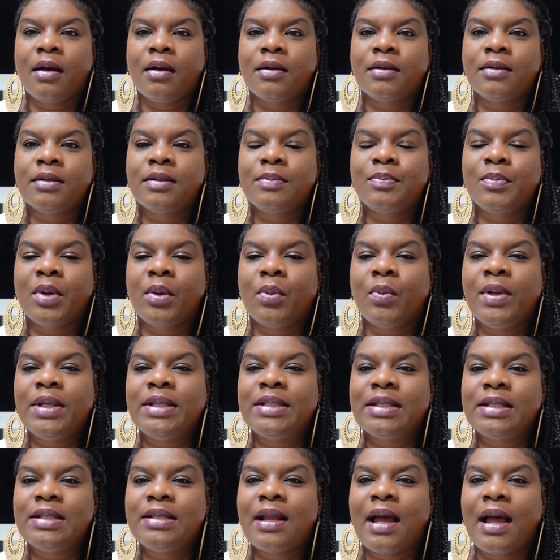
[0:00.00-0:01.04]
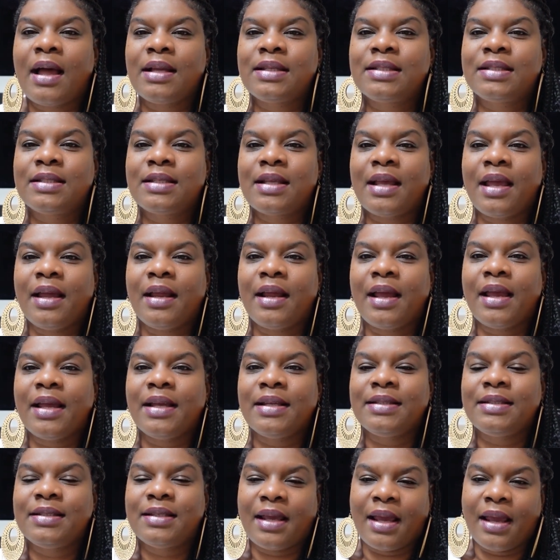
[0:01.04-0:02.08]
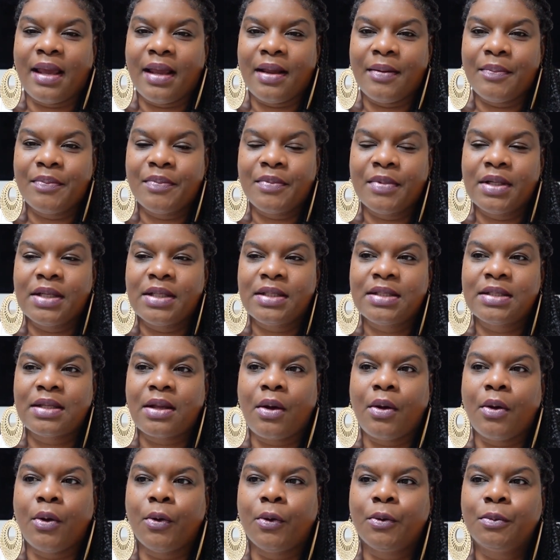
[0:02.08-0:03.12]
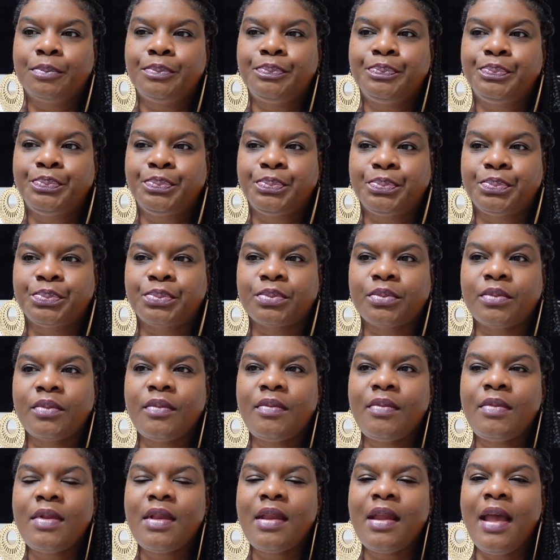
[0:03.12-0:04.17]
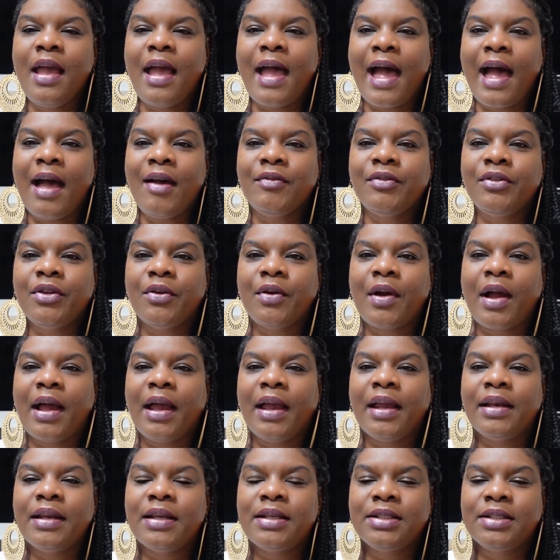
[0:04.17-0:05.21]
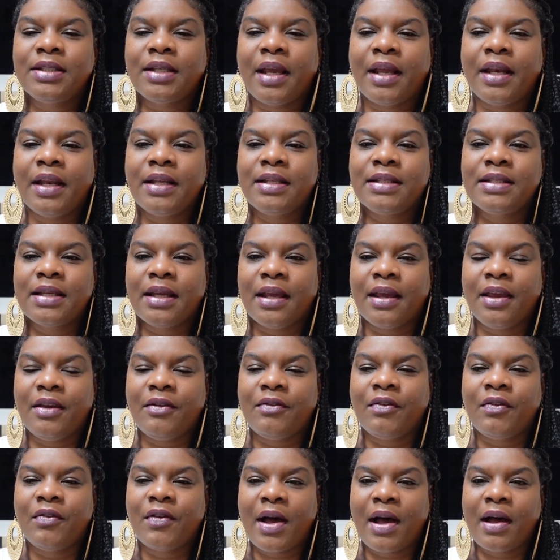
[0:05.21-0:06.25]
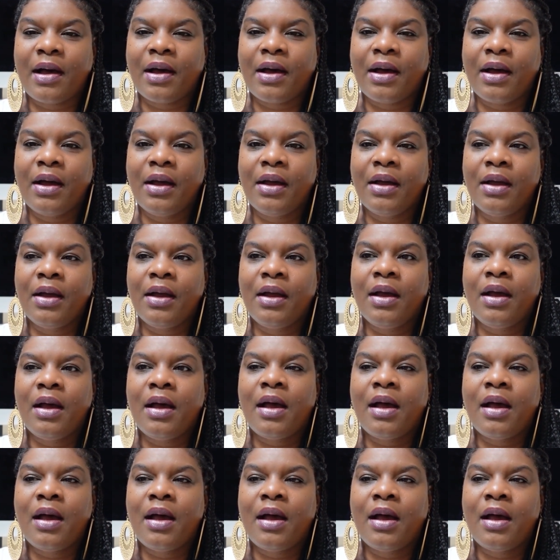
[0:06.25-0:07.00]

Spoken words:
but we did not set a date. So after I initiated to Ifa,